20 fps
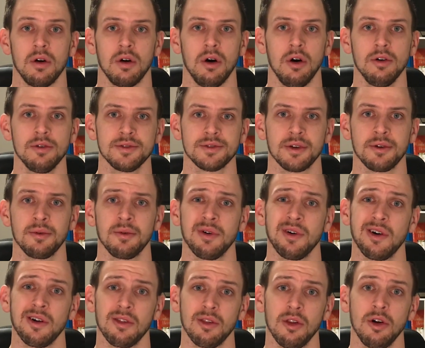
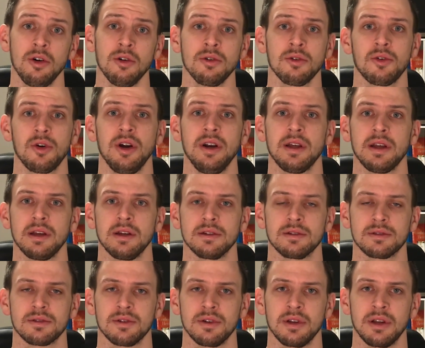Also, a long credit
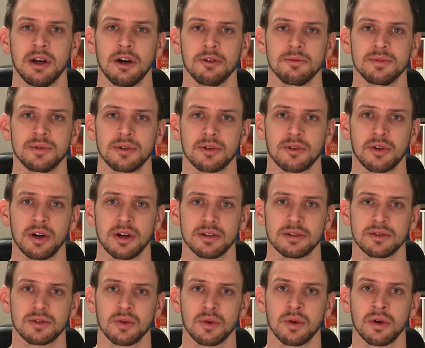history helps your credit
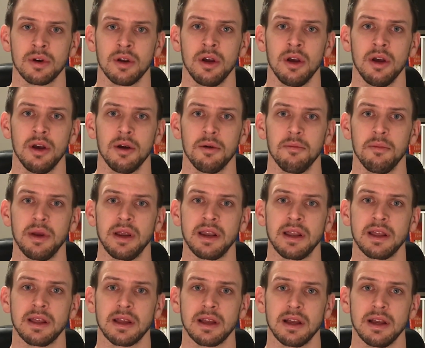score,
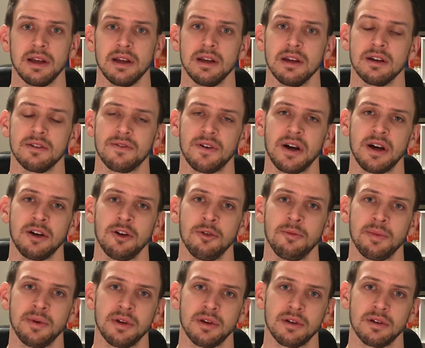meaning if I
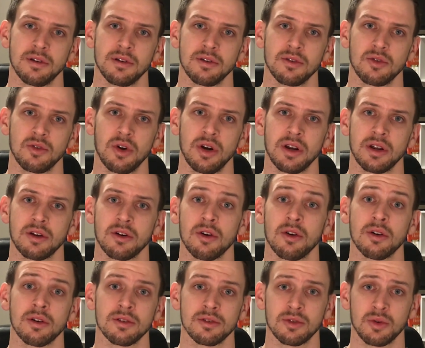opened a credit
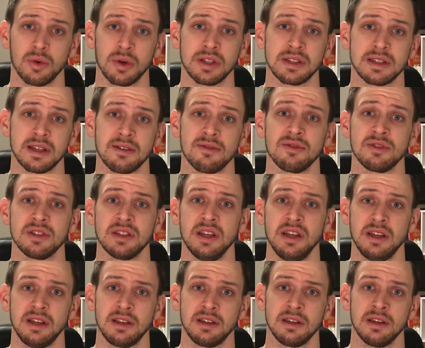card in
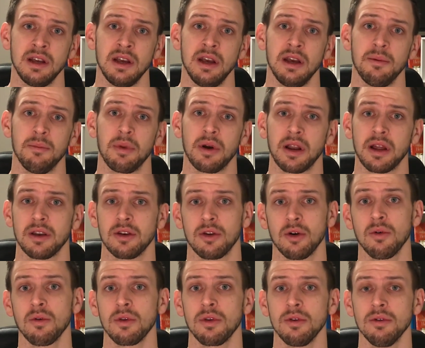2017, but I
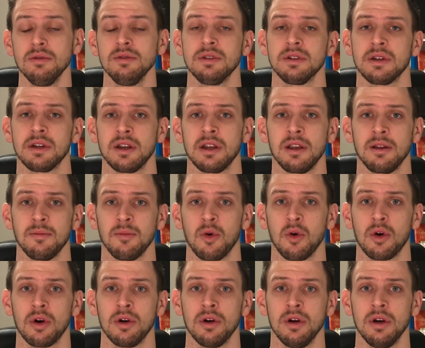don't use it
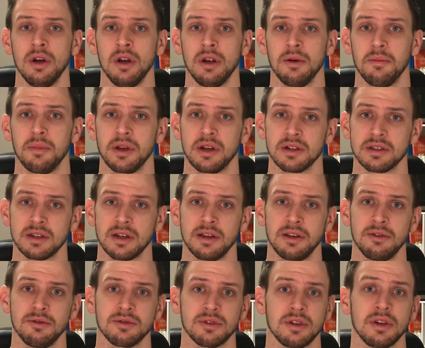anymore because I
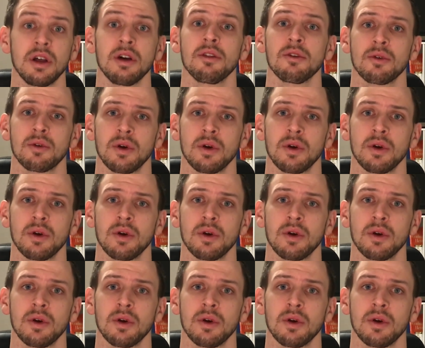use another